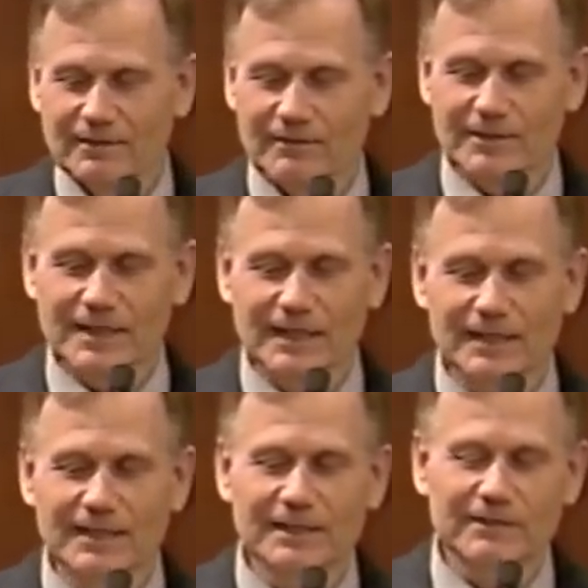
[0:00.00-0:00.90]

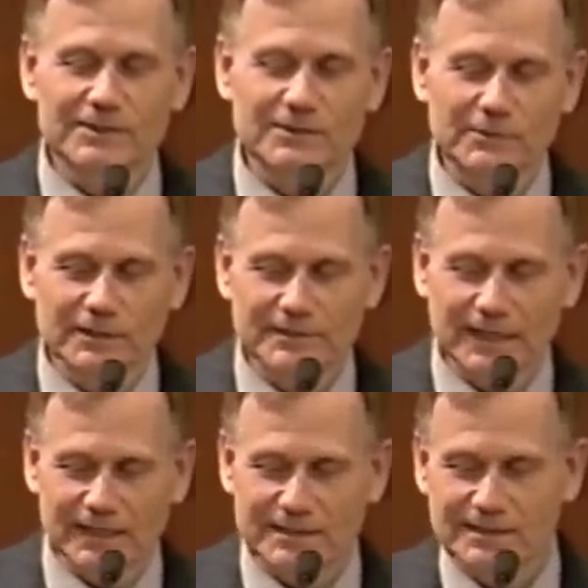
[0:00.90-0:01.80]
Okay, here's the real
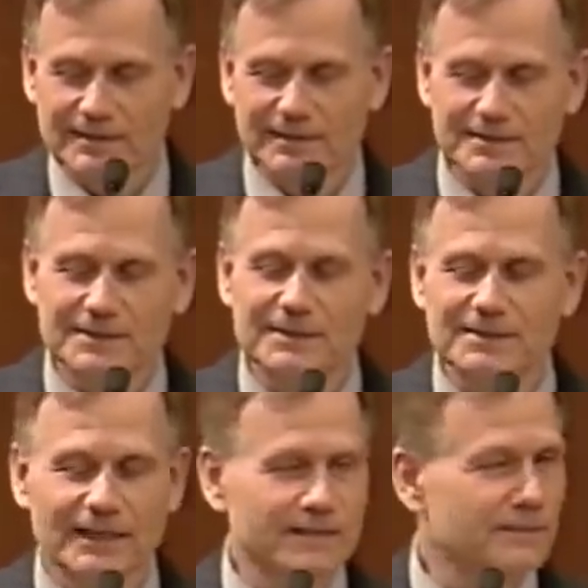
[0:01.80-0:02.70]
test. This is a
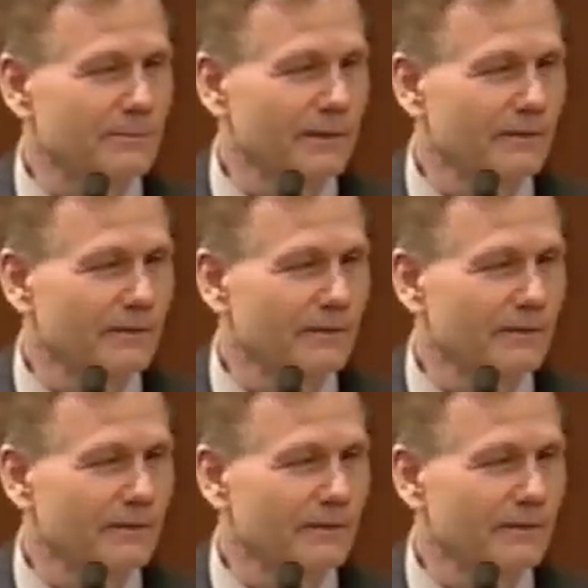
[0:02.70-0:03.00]
sentence